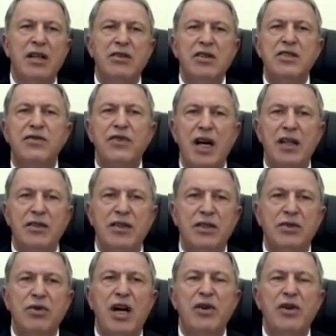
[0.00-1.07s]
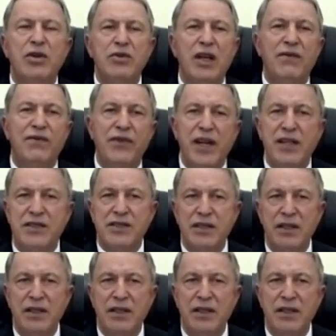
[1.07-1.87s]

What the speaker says: this reality to our dear friends.